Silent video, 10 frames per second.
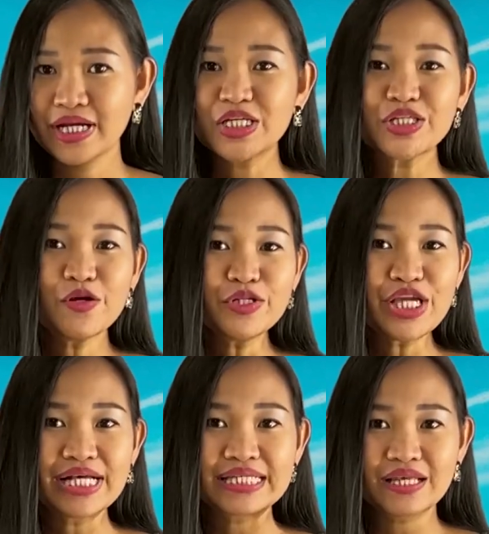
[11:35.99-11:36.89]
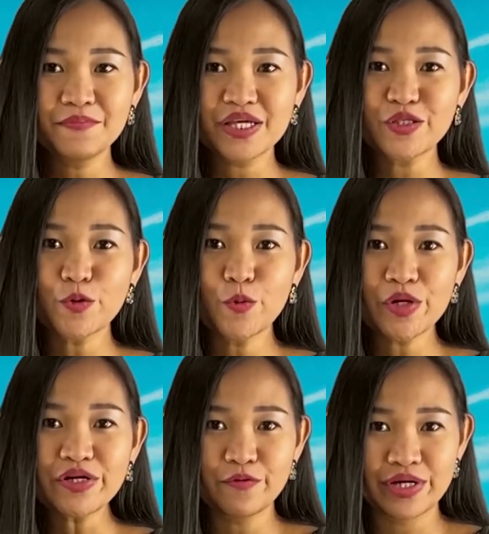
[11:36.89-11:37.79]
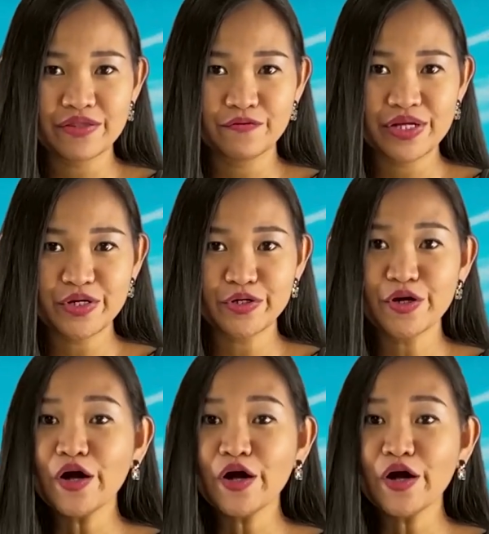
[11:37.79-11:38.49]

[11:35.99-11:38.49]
so she has something to work with when you're